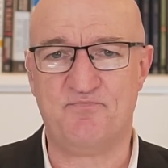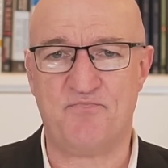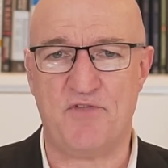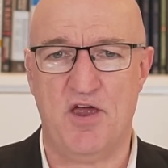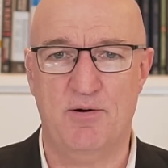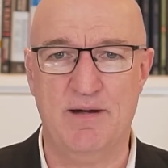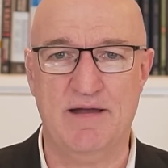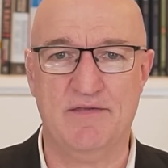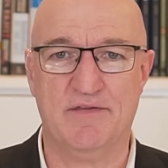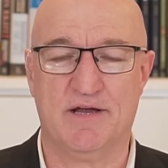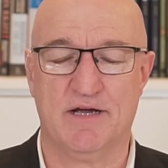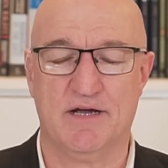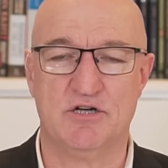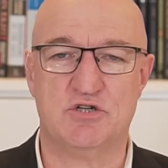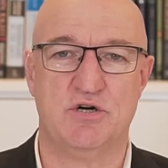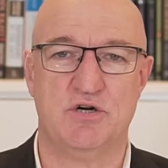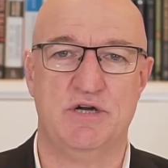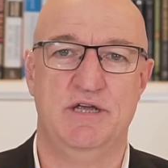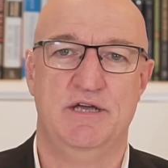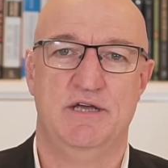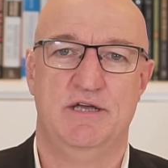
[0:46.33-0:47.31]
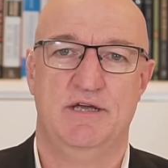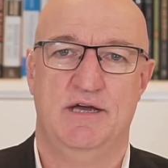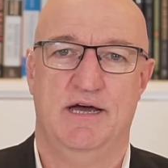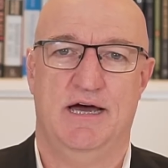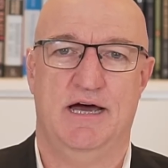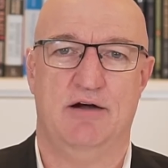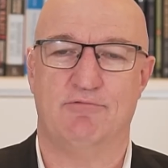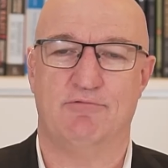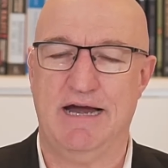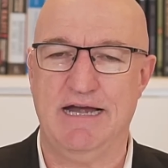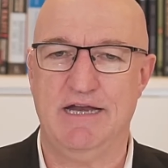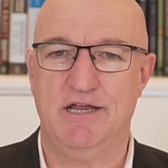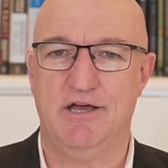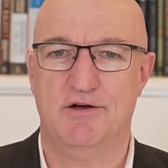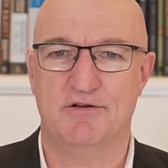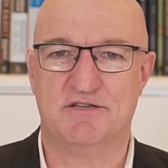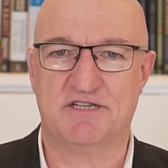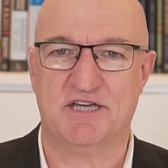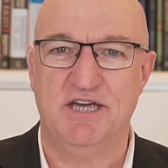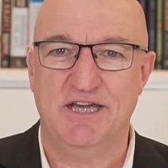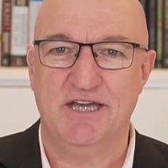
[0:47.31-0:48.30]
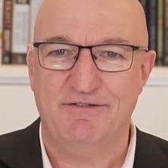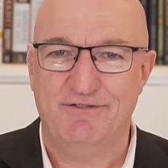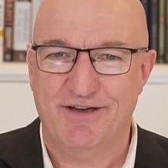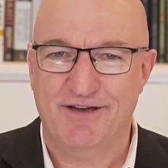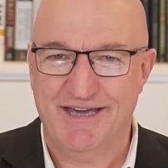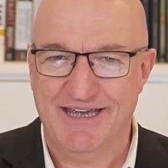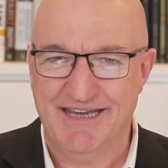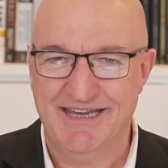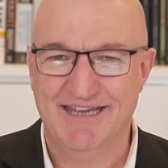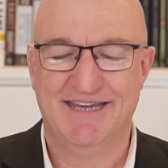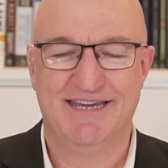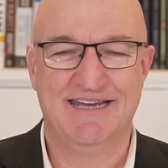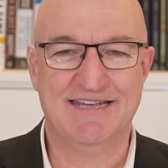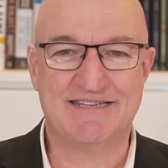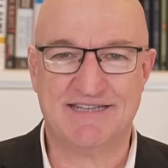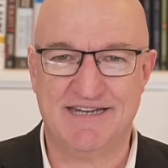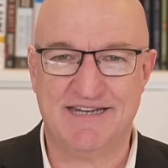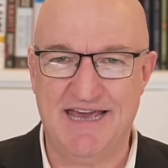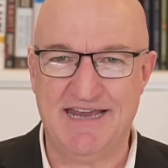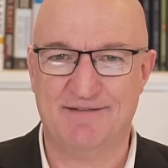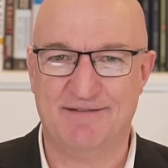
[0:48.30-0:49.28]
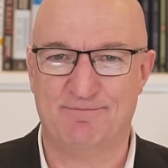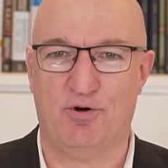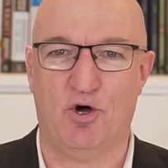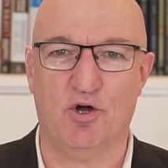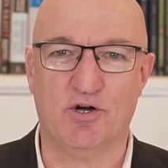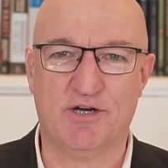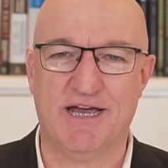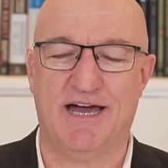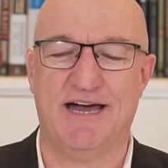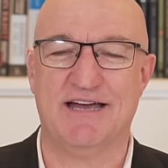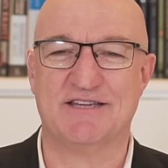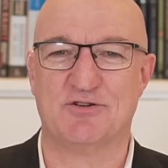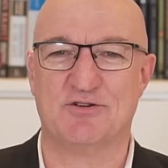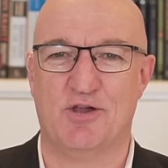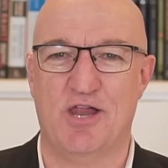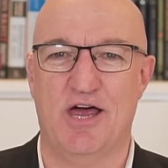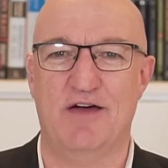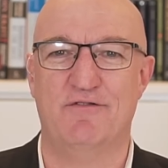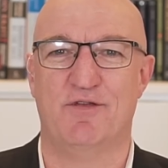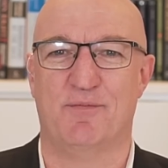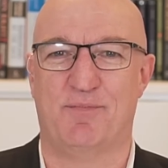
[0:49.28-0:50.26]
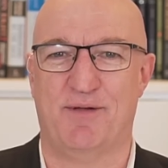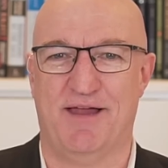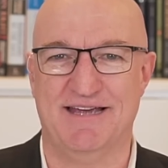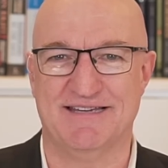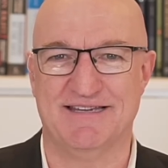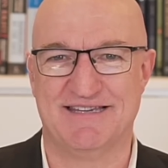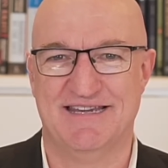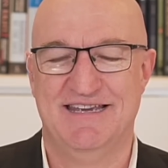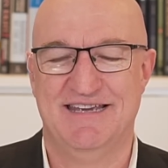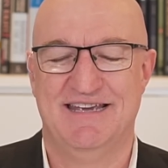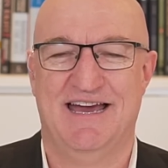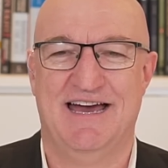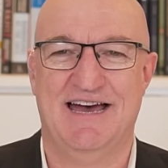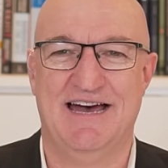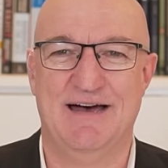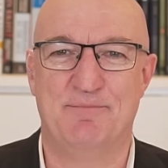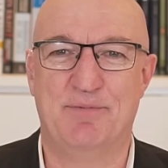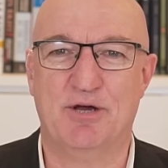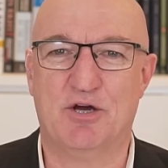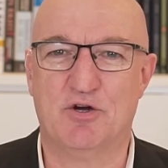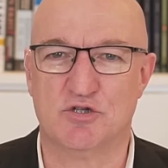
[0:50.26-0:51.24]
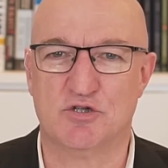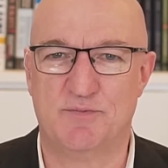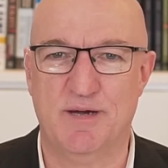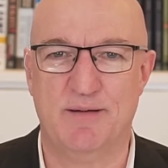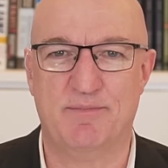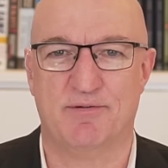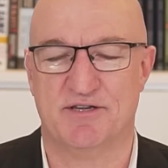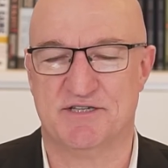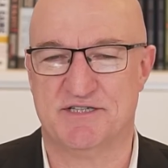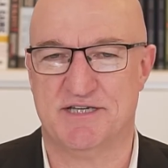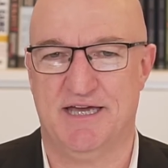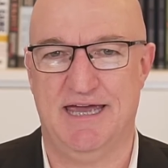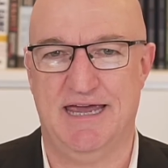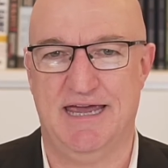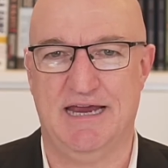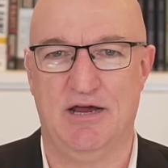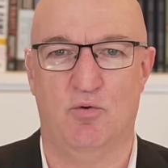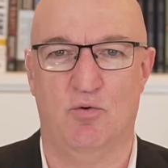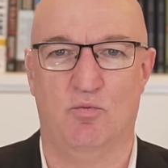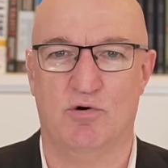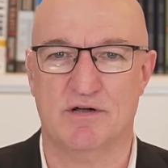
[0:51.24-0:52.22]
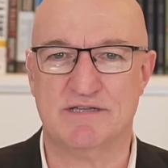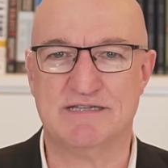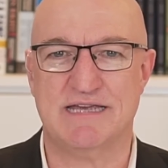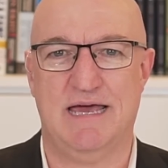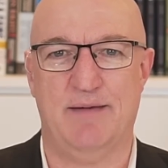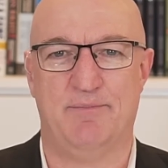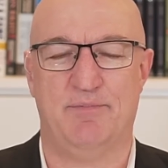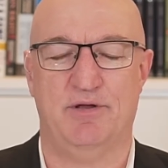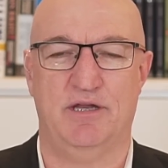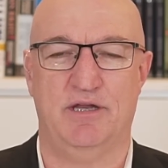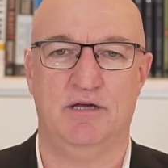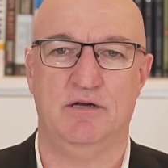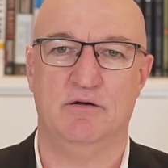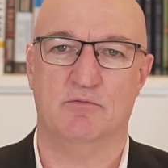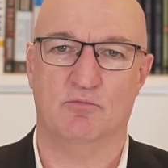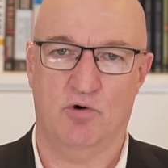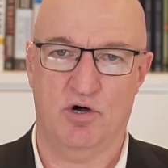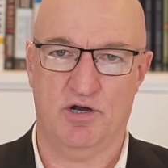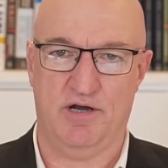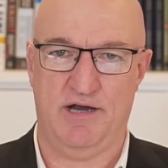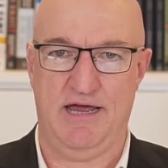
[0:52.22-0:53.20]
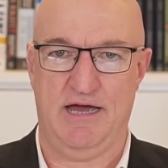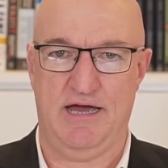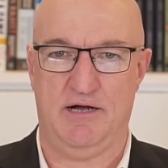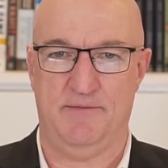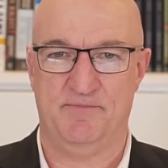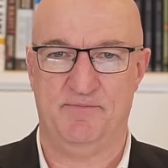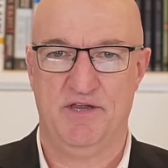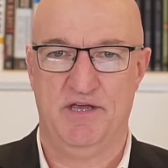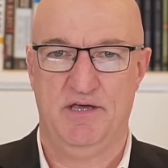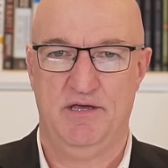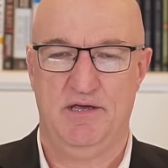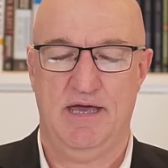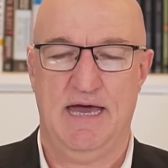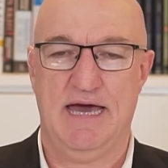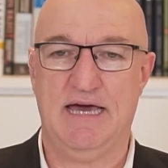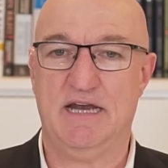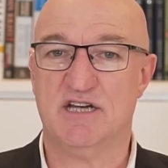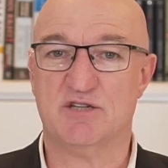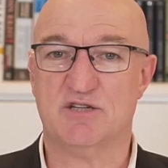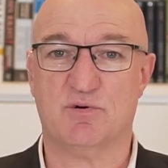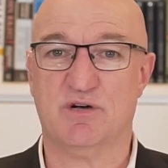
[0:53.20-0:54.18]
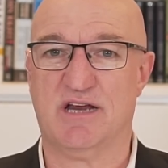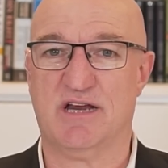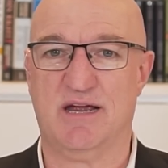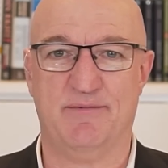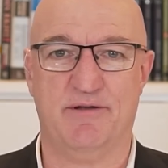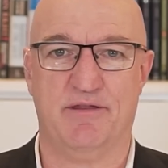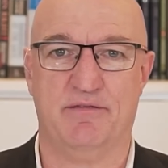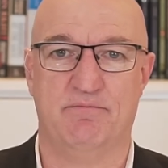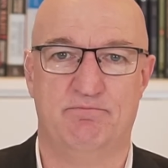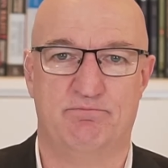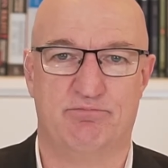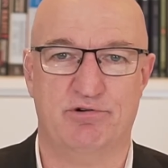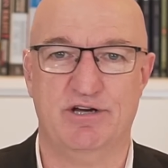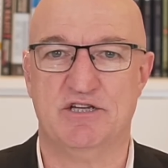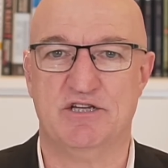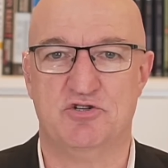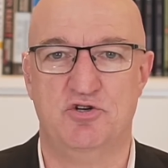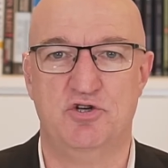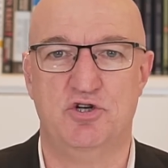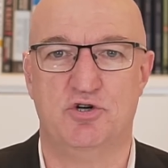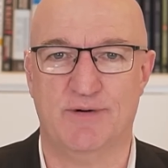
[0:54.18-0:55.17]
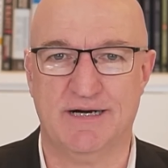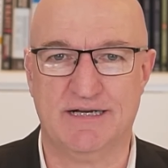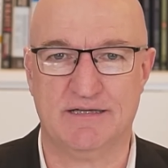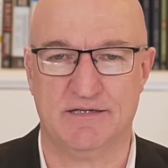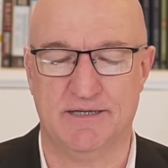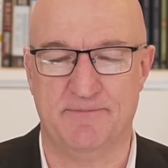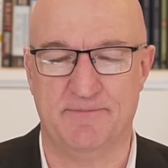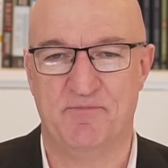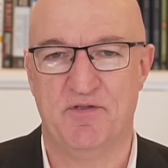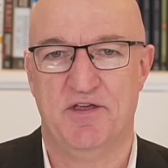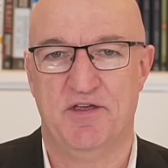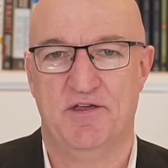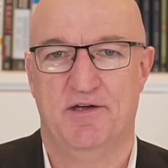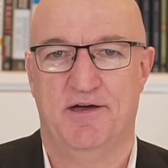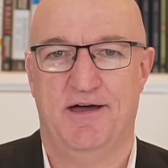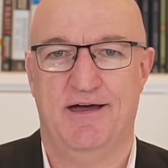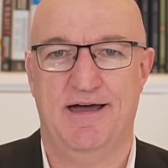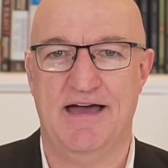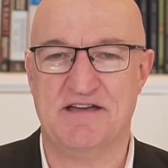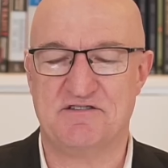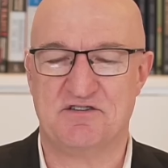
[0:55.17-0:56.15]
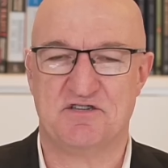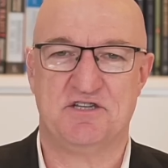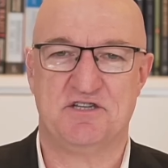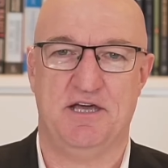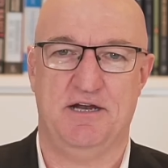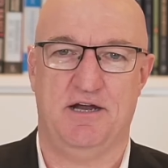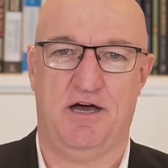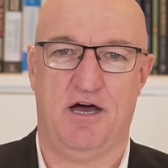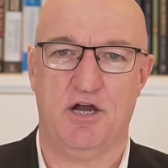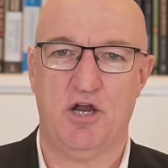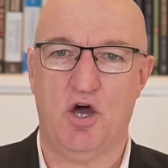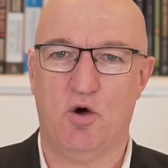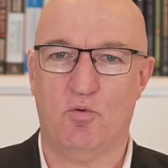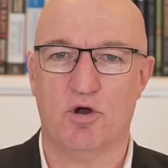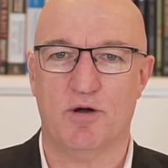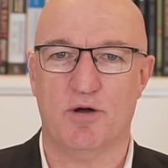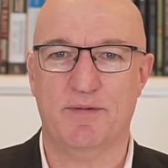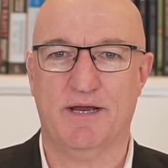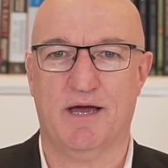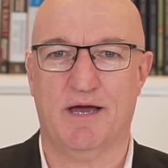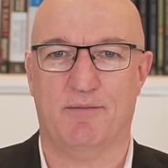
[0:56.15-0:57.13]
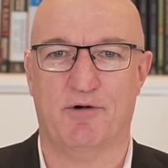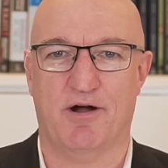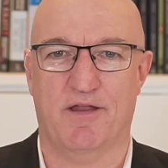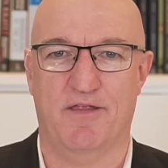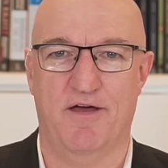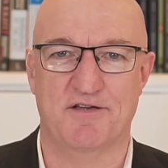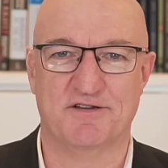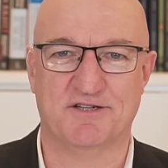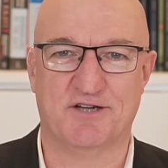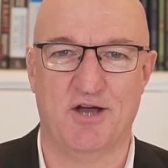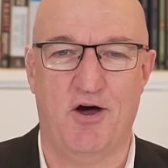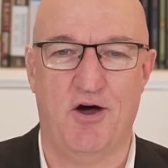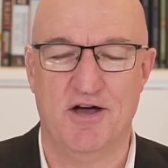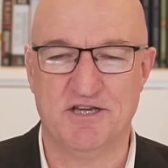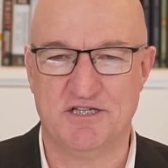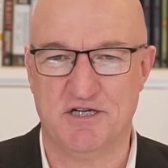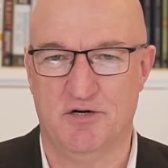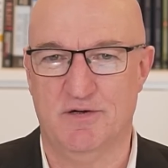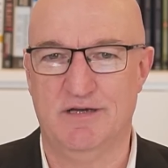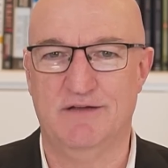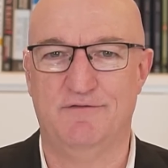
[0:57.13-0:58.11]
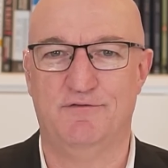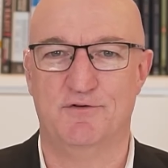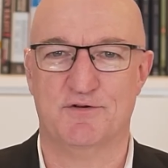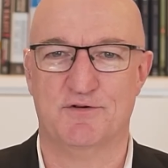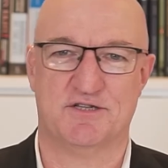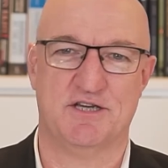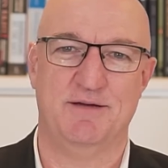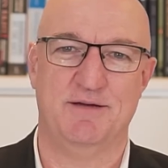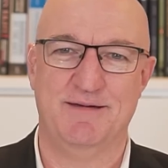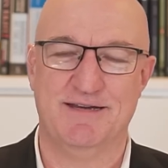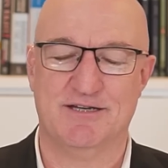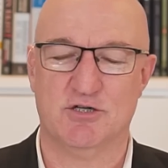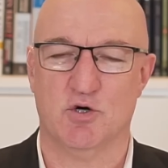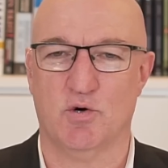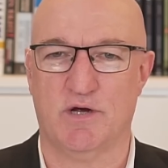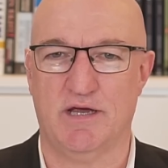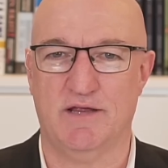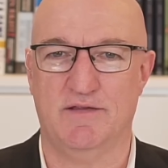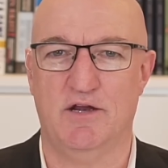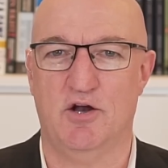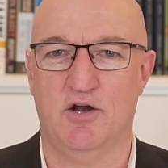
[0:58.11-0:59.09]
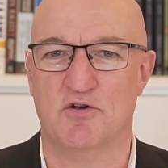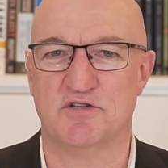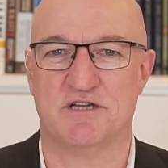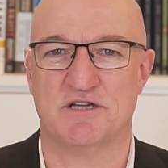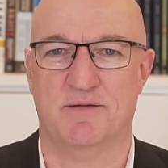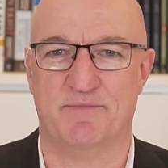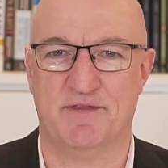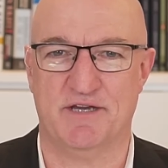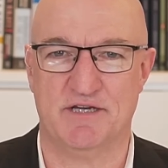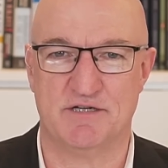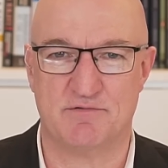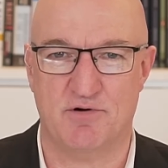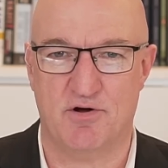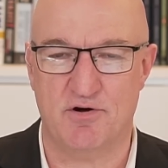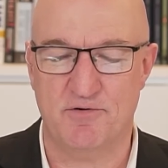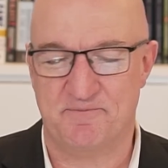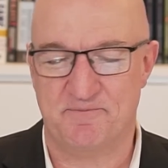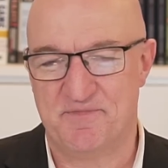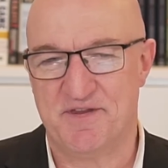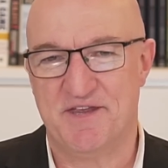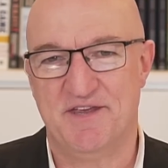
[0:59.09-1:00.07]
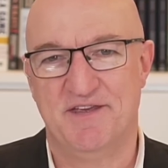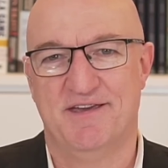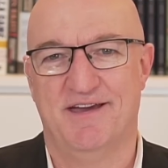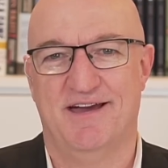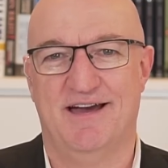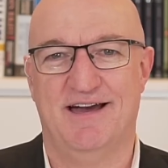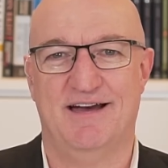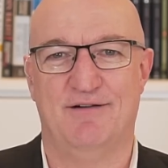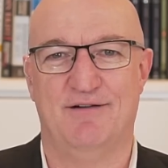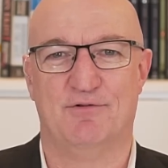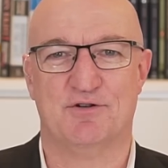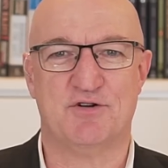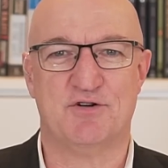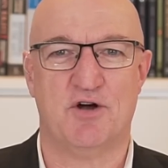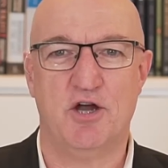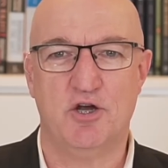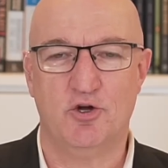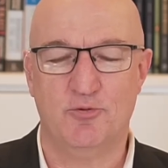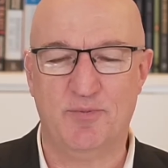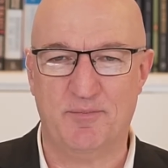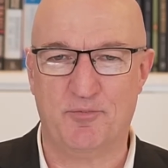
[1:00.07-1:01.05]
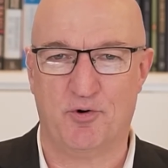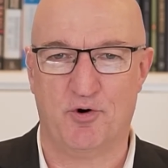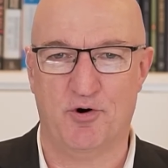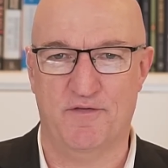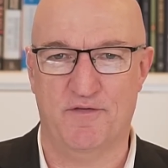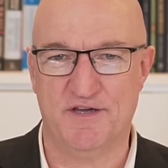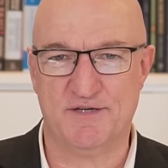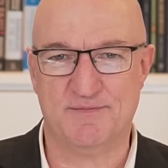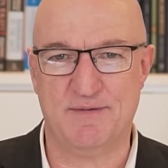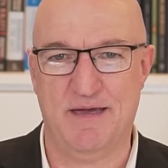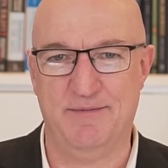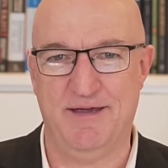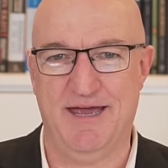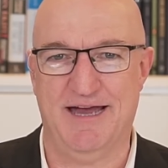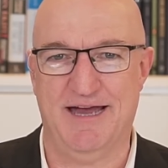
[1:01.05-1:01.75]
around the country, radio, TV, internet, podcasts, all over the place, because people are saying, what's happening, what now? And I just want to come and bring it to you directly. As I said, I don't want to become one of those guys, you know, if you see me talking, you know something's wrong. We'll try and do a bit more of this, maybe